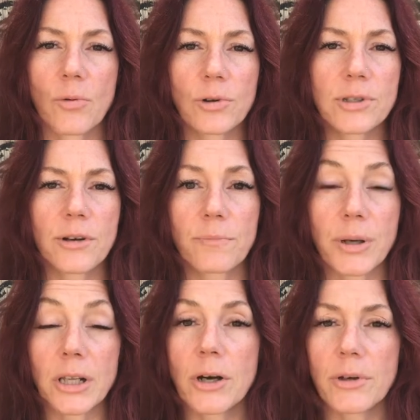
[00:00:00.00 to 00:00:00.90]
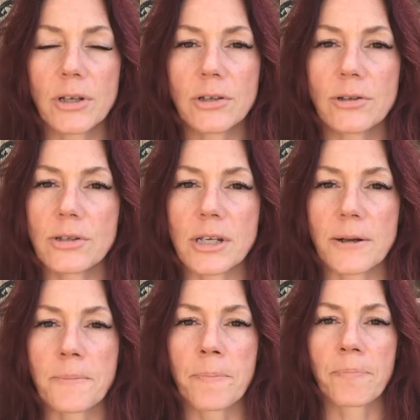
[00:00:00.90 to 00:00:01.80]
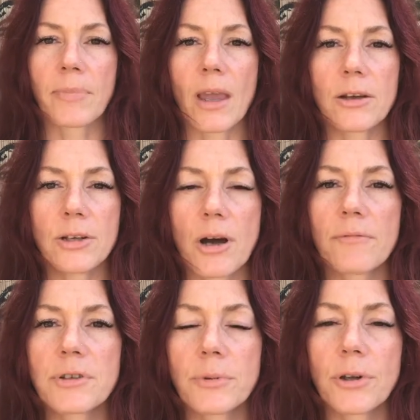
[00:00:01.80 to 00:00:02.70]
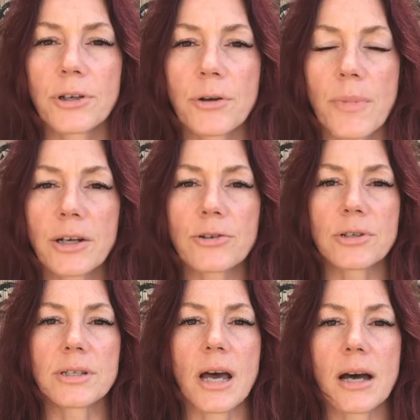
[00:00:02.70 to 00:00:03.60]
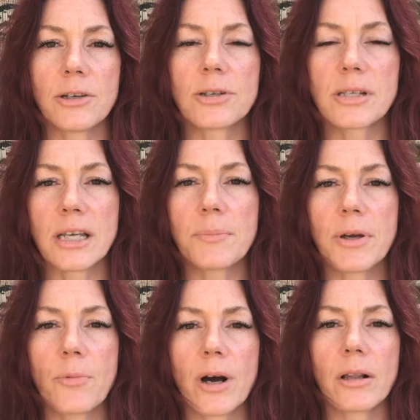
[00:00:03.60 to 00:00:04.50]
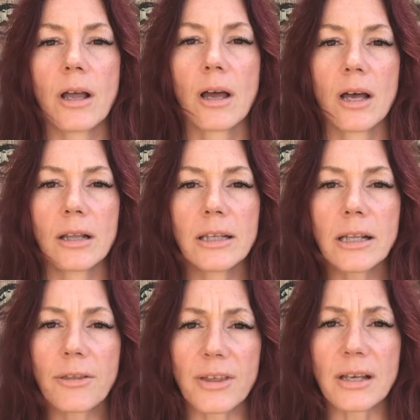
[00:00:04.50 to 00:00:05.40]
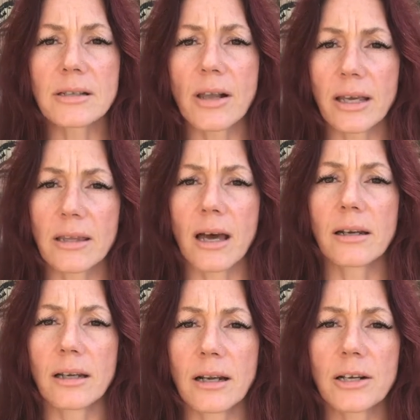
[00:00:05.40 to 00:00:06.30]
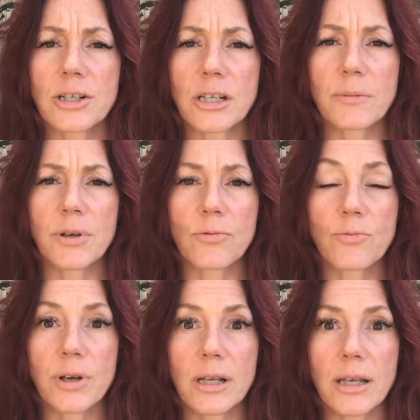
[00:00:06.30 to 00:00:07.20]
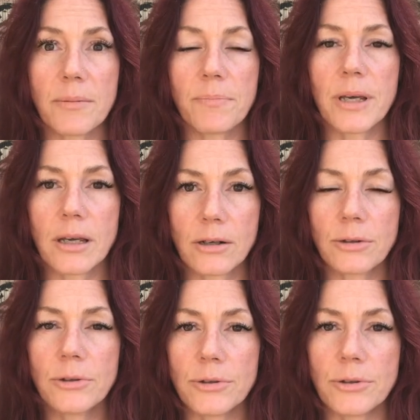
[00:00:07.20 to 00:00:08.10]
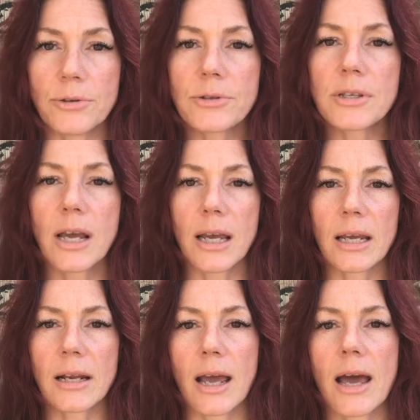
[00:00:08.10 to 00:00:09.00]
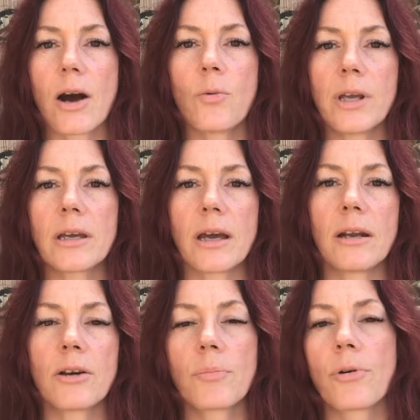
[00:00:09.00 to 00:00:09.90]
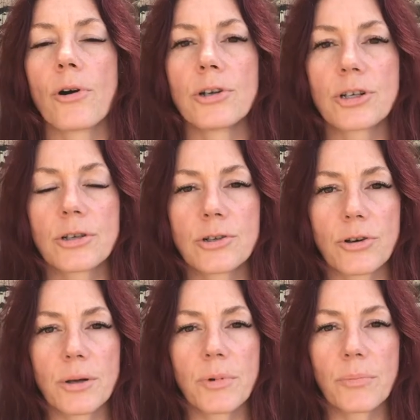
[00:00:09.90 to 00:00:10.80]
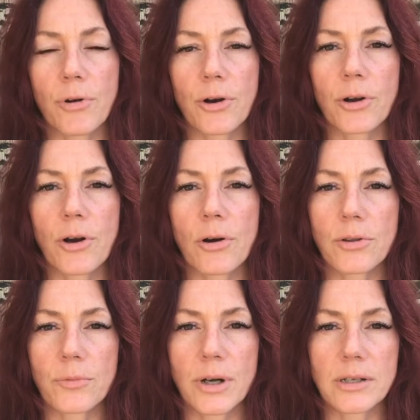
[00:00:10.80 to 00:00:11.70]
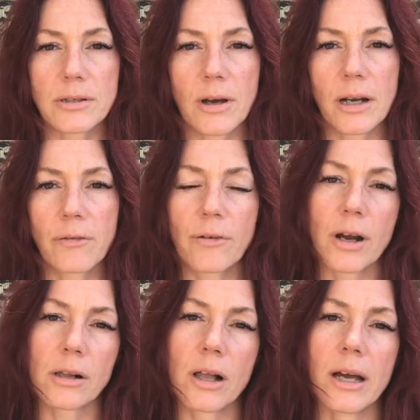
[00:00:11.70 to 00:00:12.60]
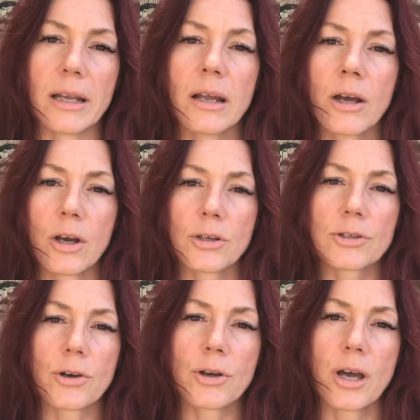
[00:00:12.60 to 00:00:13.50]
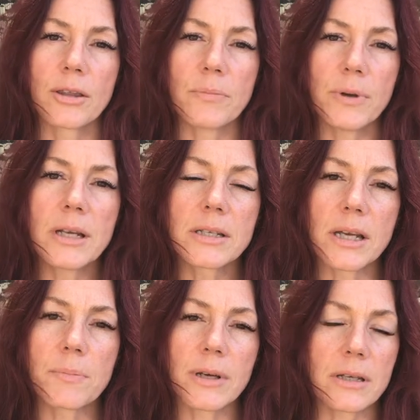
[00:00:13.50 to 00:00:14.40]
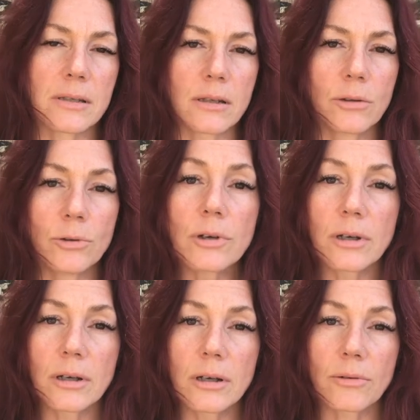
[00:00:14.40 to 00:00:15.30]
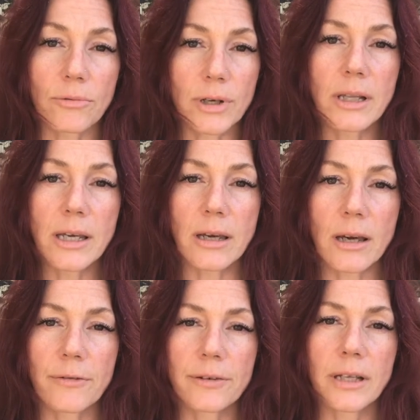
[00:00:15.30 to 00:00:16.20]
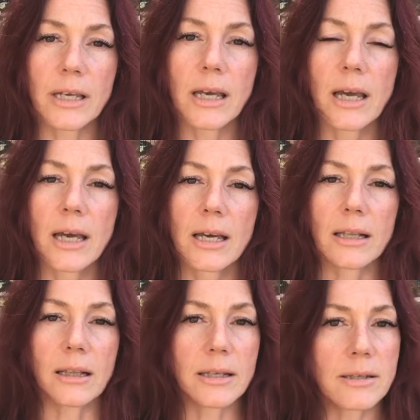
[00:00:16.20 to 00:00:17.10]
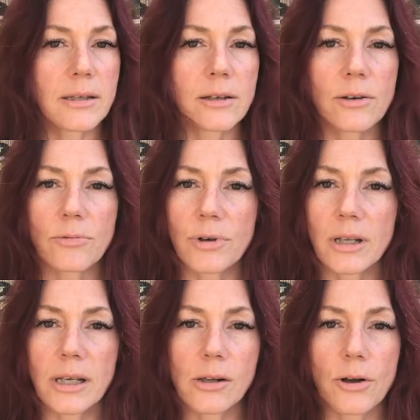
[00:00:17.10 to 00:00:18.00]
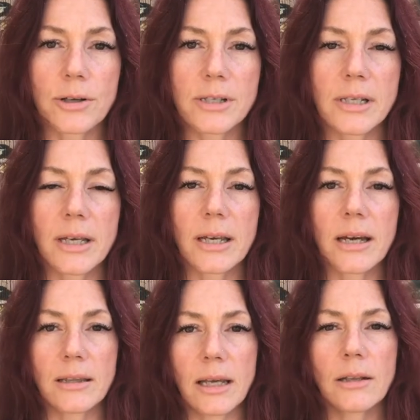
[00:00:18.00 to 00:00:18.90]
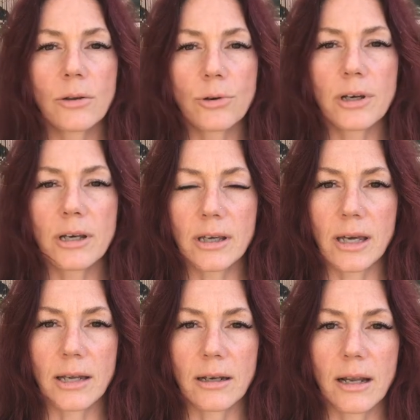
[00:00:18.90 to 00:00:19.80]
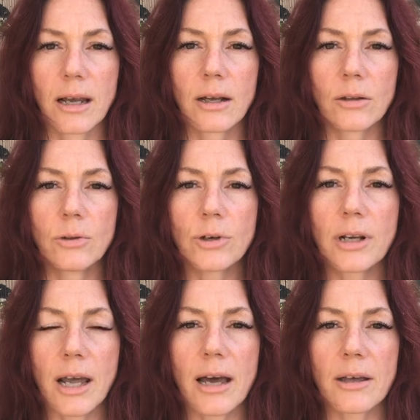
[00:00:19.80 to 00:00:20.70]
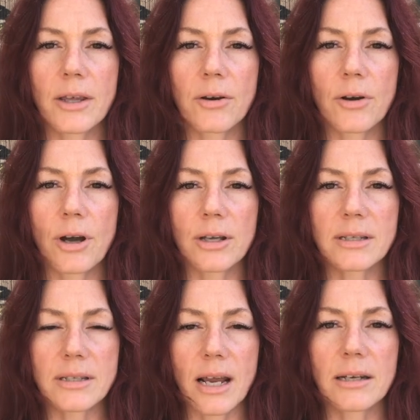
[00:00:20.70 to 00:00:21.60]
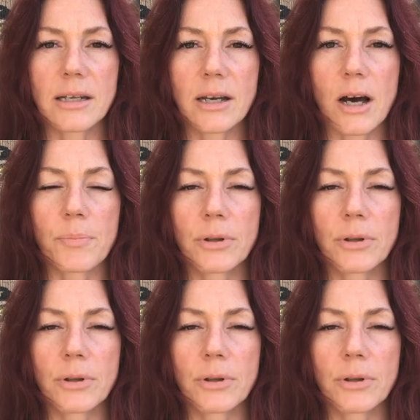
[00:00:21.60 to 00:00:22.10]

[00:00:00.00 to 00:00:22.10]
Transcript: What sort of pillow are you using? Are you comfortable on your mattress? Are you sleeping well? Little things like that can actually be really big clues in how we can approach the treatment protocol that we're designing for our client. So the big tip is look really carefully, listen really closely, and then look again. Look at how they're standing up.